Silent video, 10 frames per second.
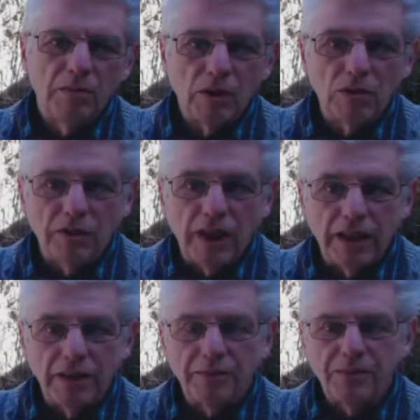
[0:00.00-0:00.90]
Belgrave
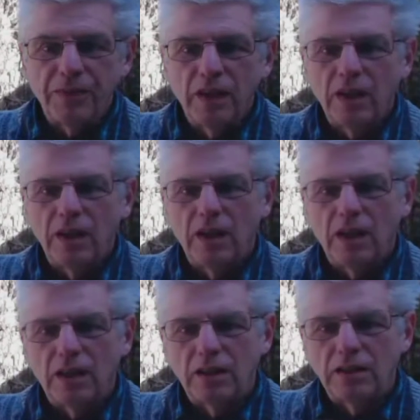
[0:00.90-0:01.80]
Gate.
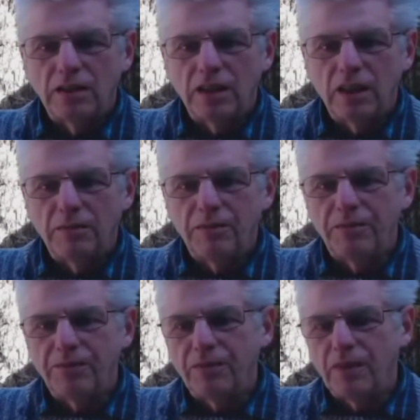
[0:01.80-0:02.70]

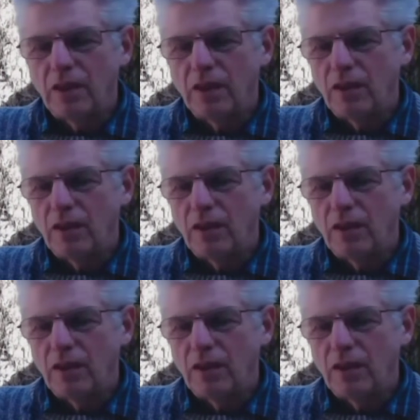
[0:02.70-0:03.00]
And